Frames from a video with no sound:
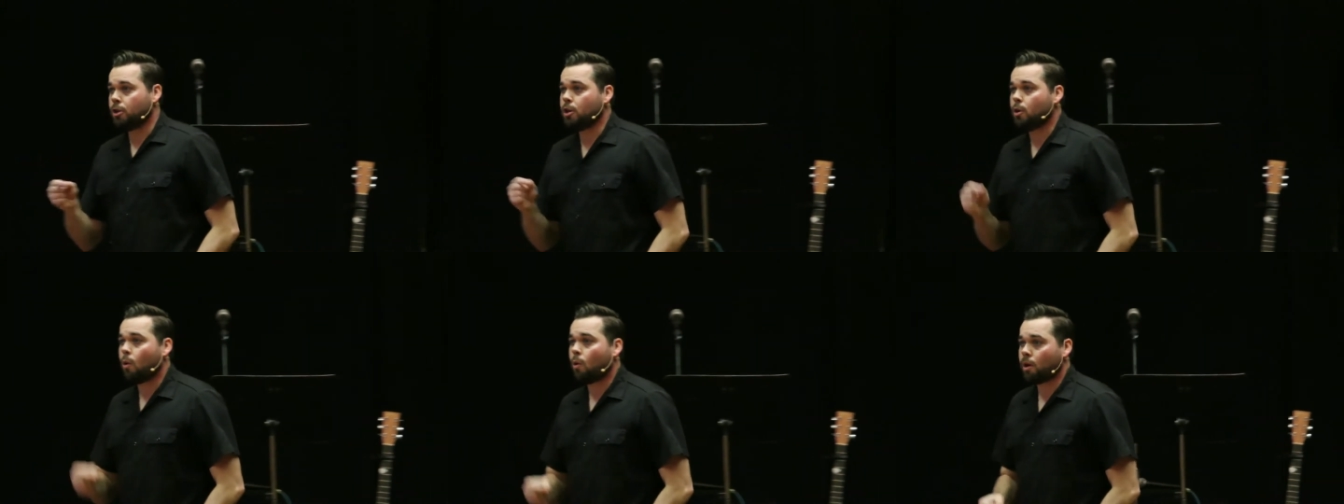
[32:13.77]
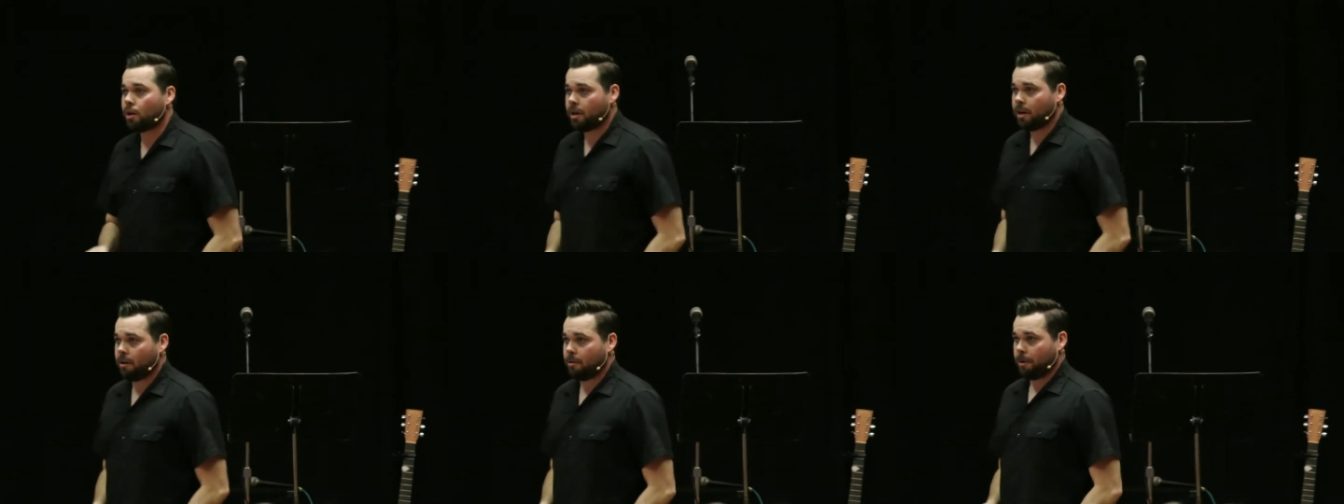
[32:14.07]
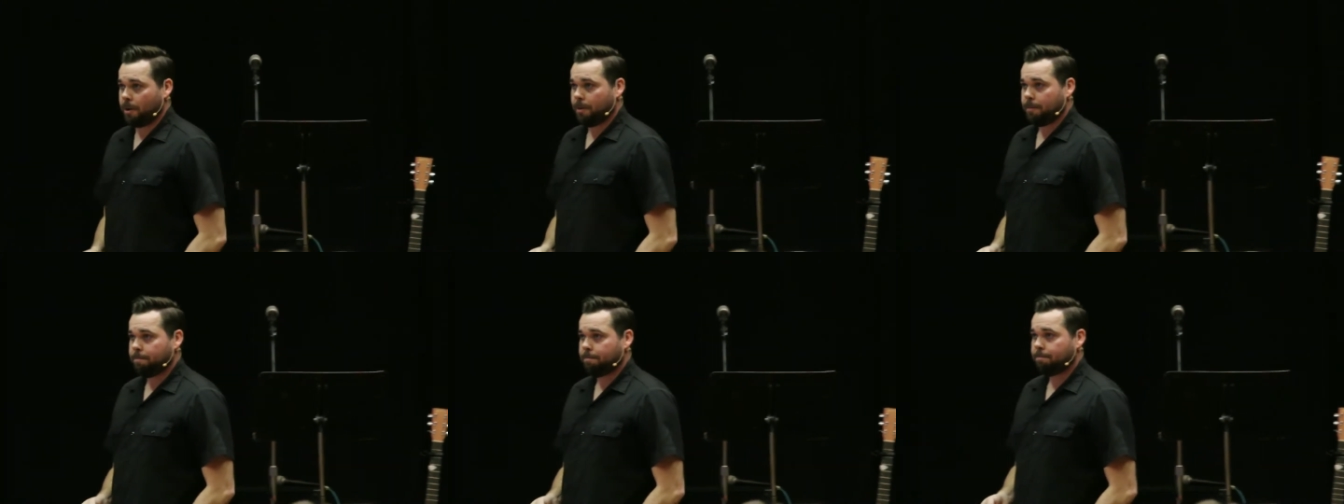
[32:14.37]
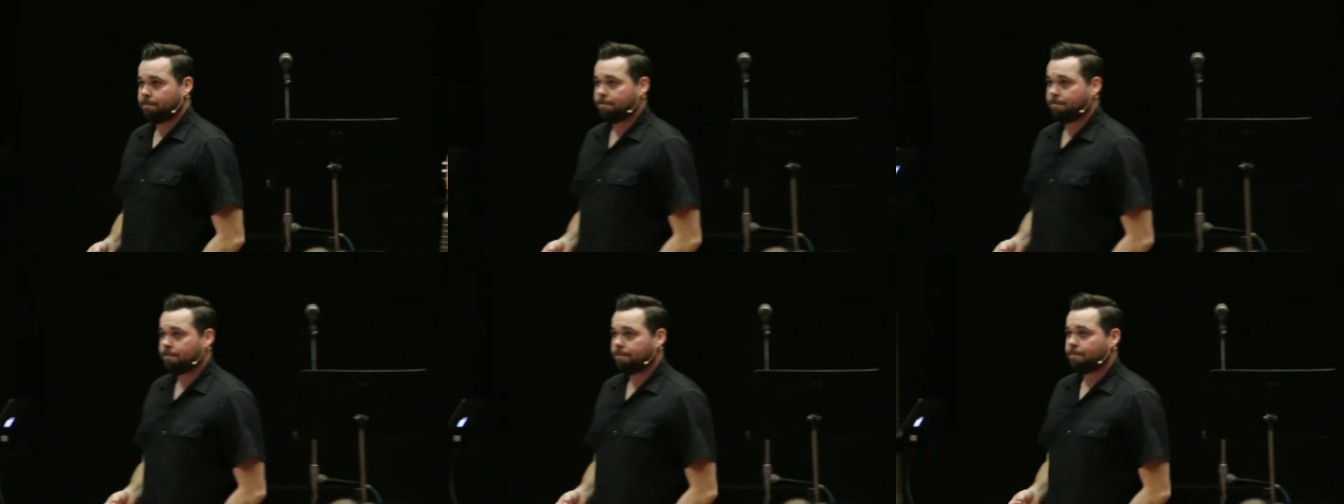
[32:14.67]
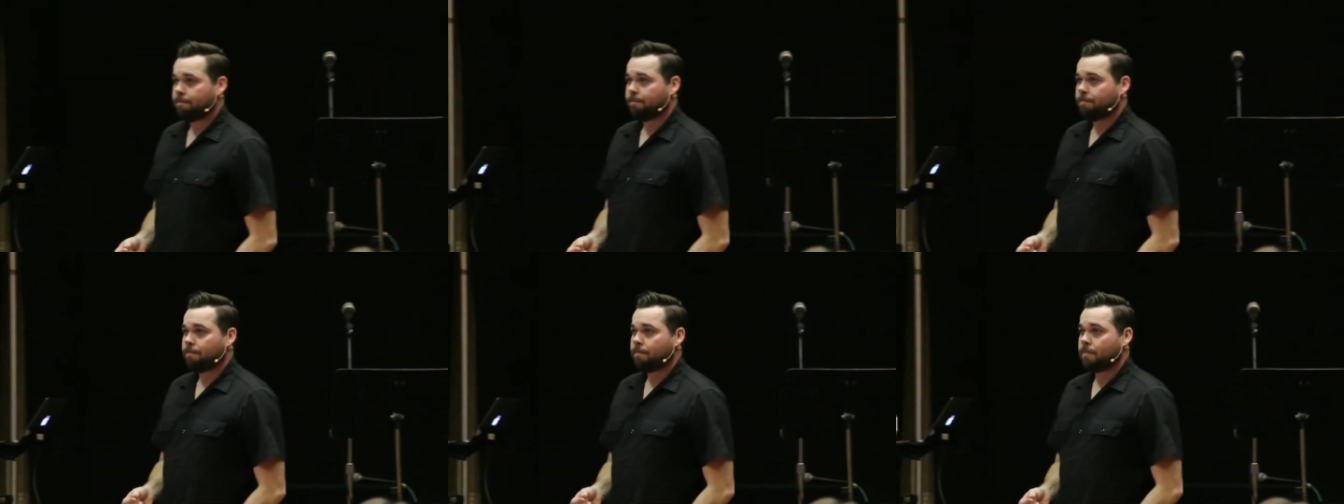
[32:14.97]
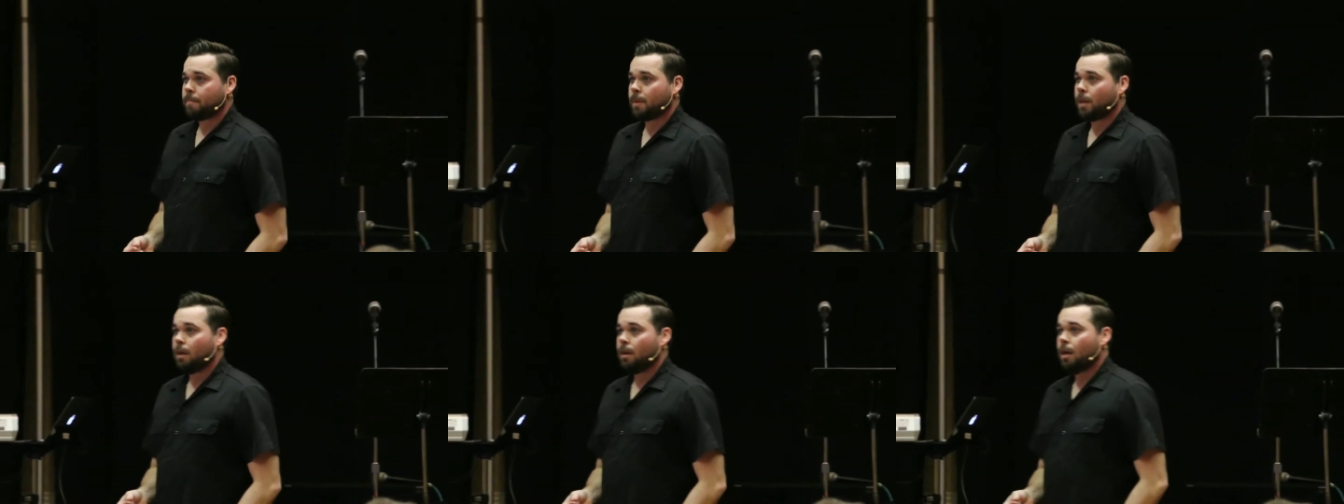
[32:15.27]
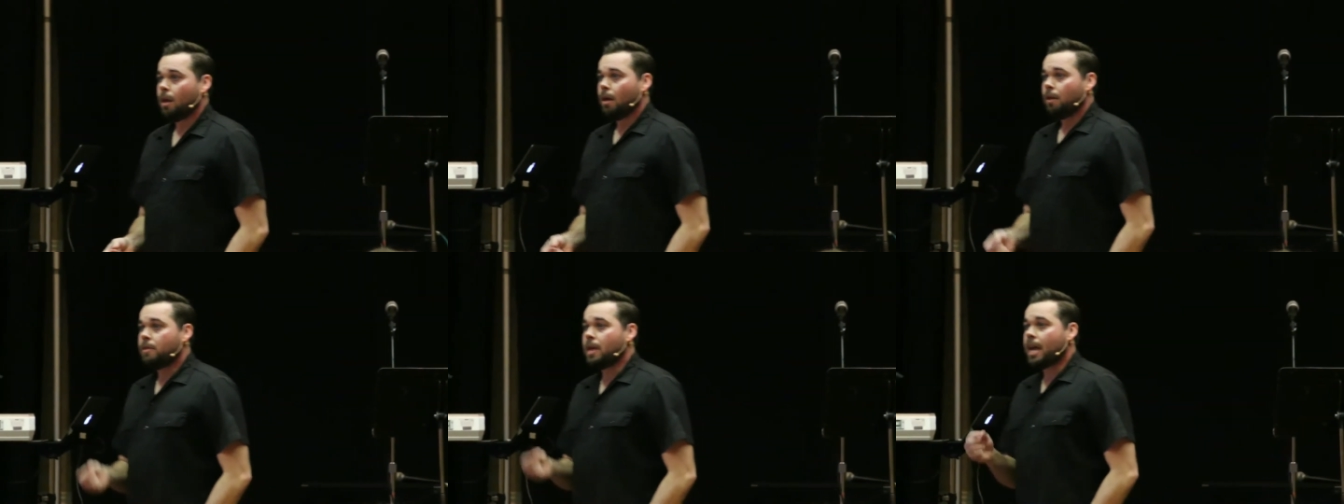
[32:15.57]
the ordinary.
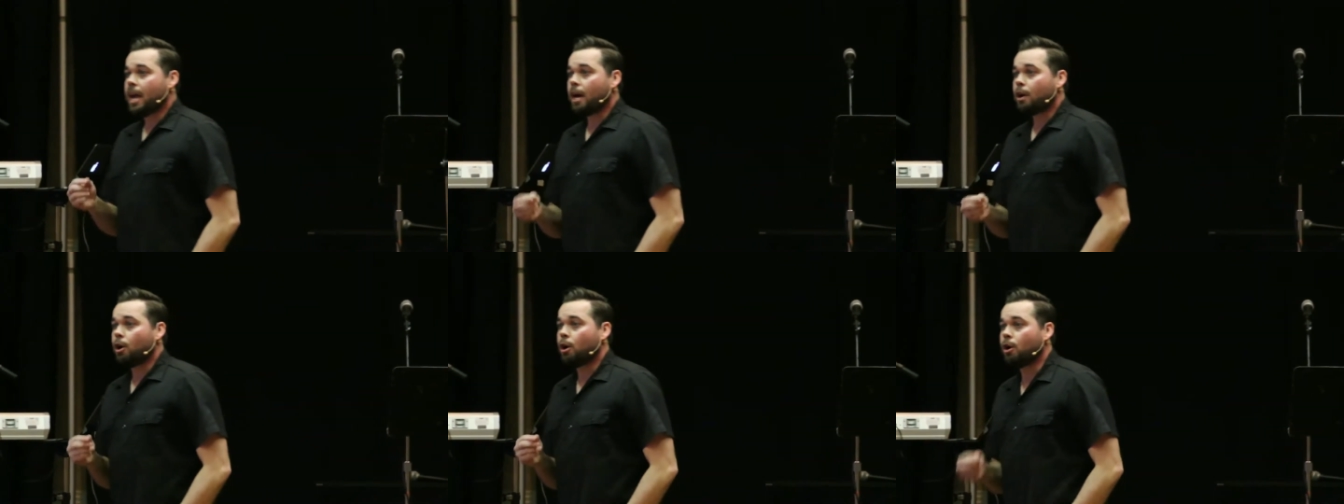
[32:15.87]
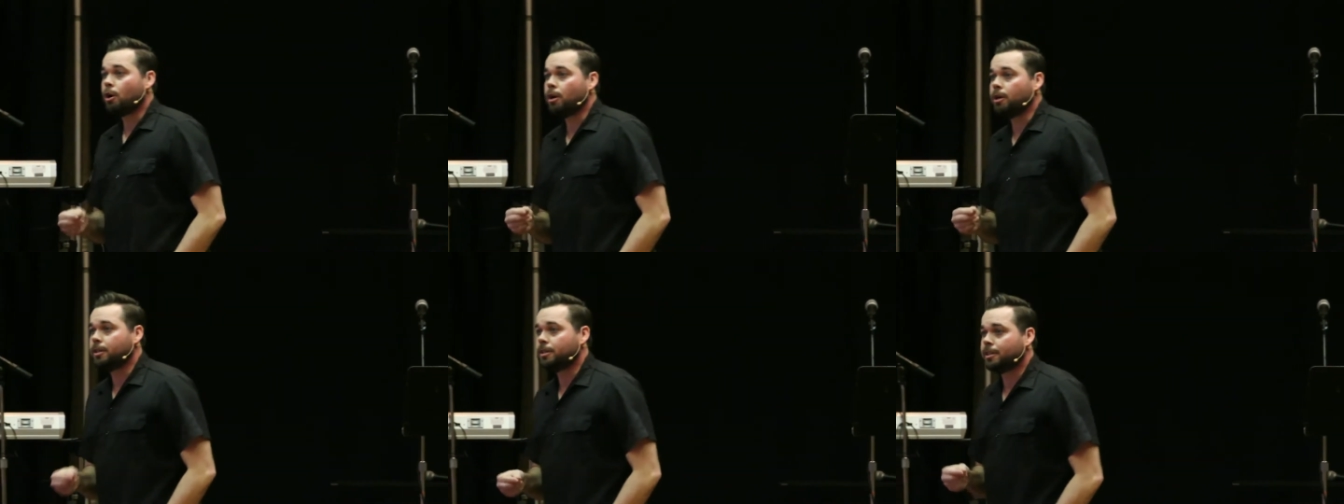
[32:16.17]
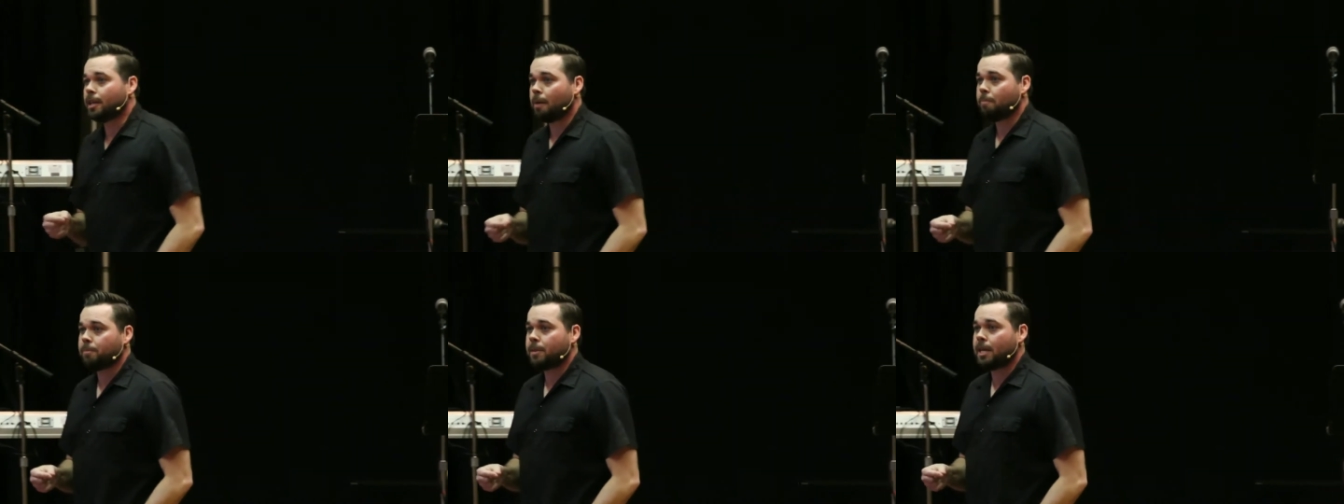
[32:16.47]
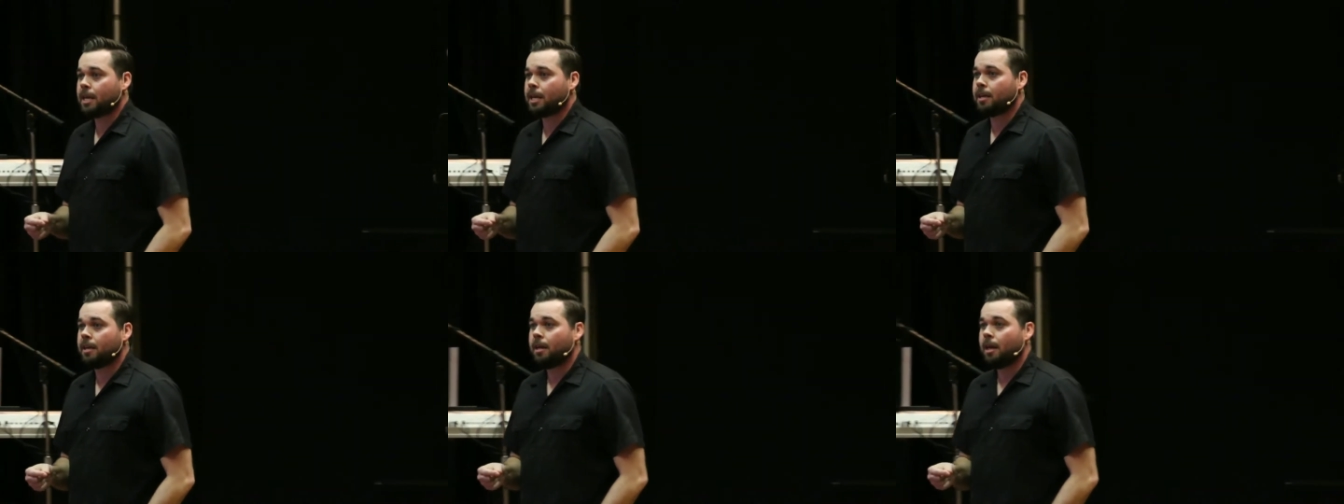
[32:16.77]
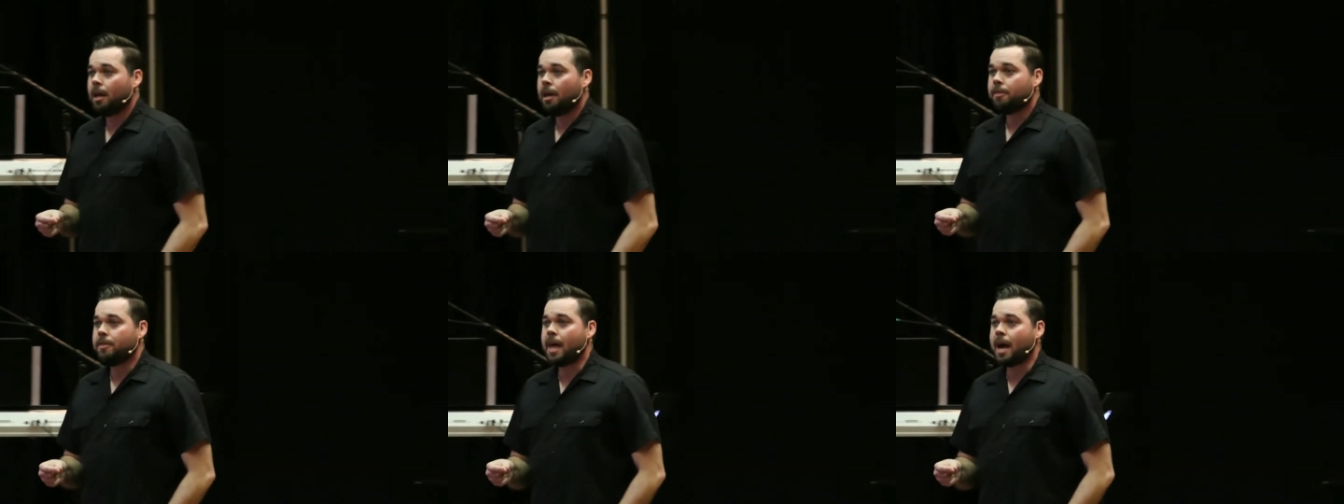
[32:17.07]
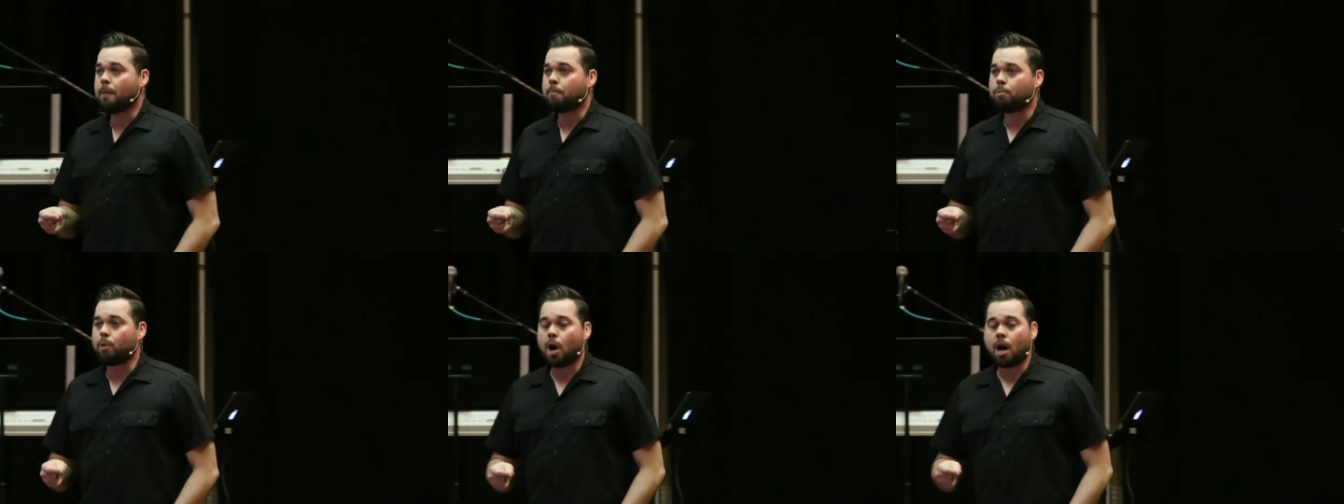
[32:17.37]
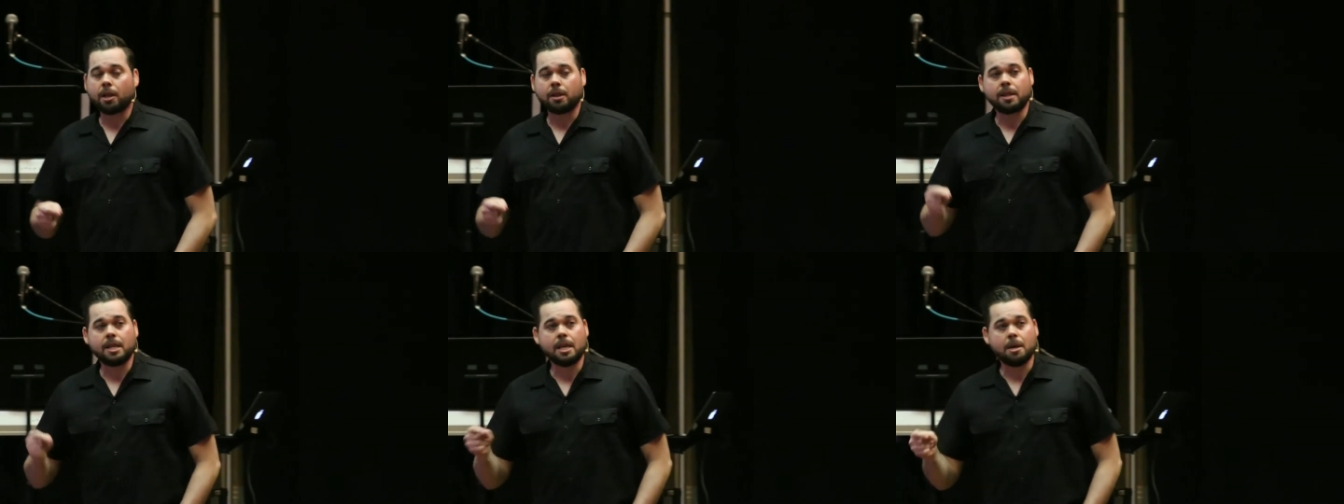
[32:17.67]
They had heard something that
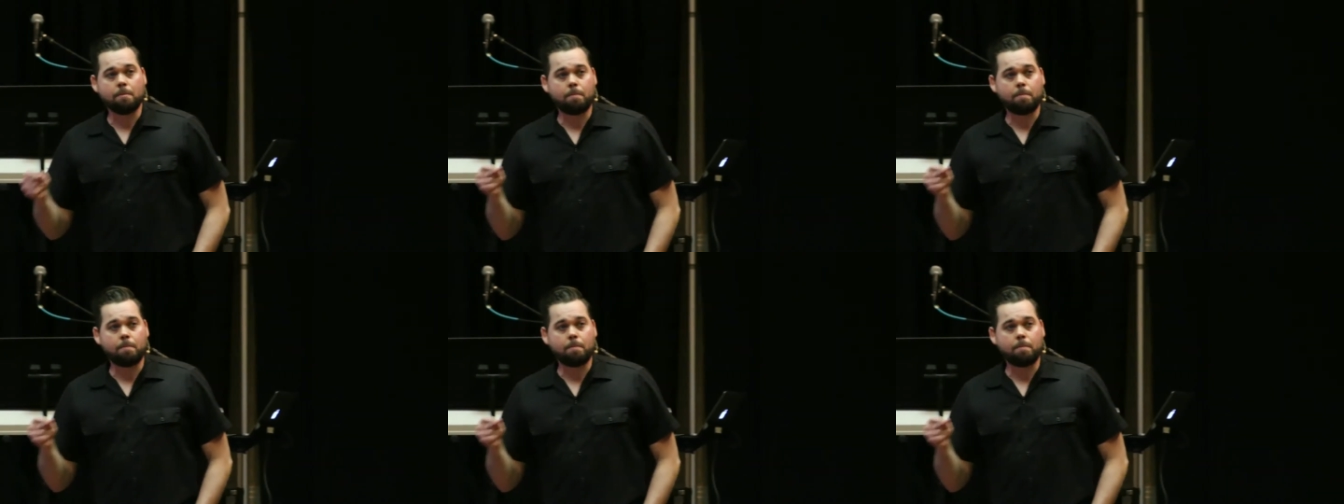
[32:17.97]
brought the